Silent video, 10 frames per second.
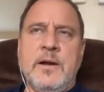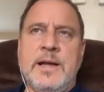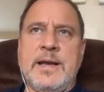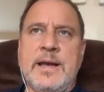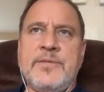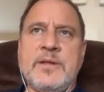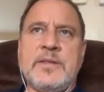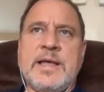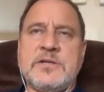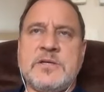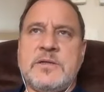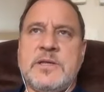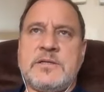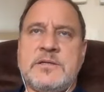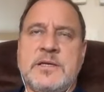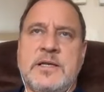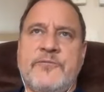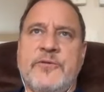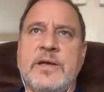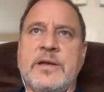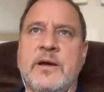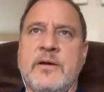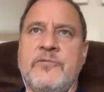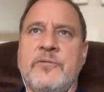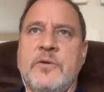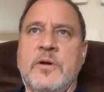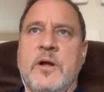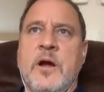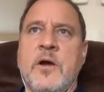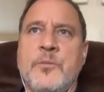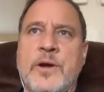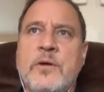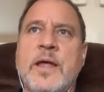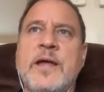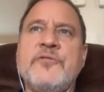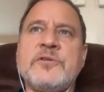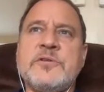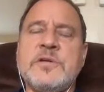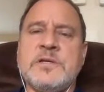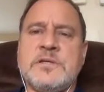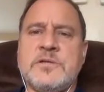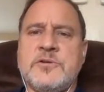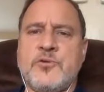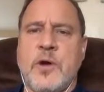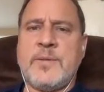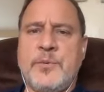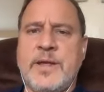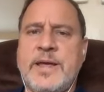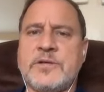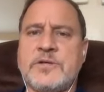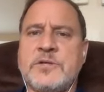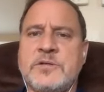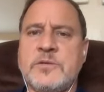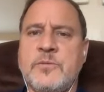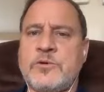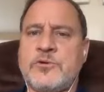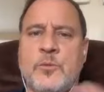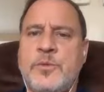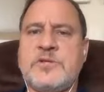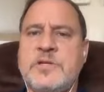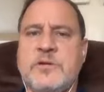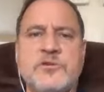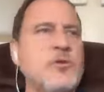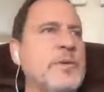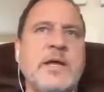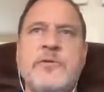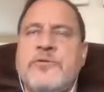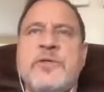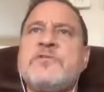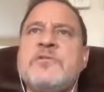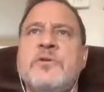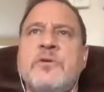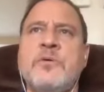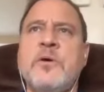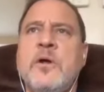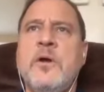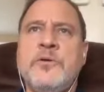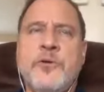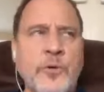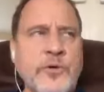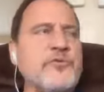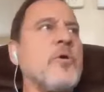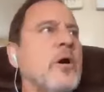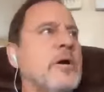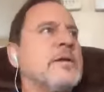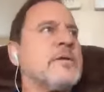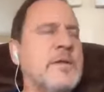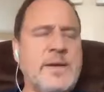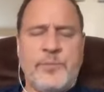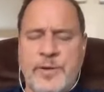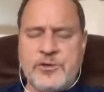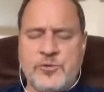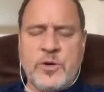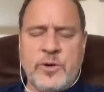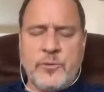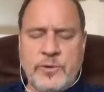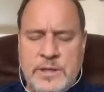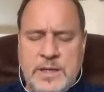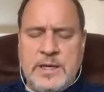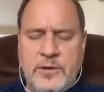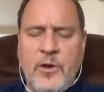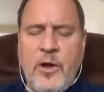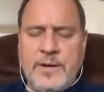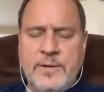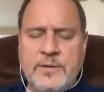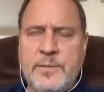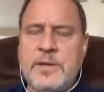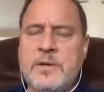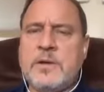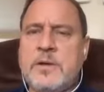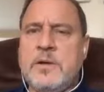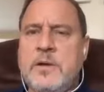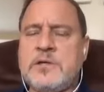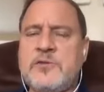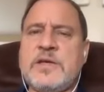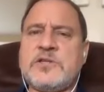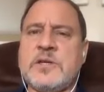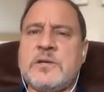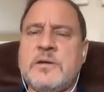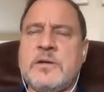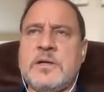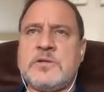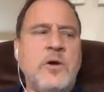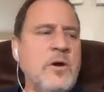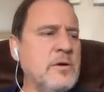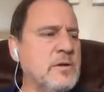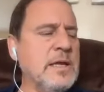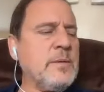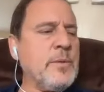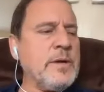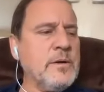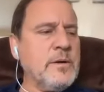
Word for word: And I think that's a, that's significant of our prayer life is is it's a dry place. It's we're so busy. There's so many other things to do to withdraw into that place where we really need God. I mean, let's face it, it's a hard thing, but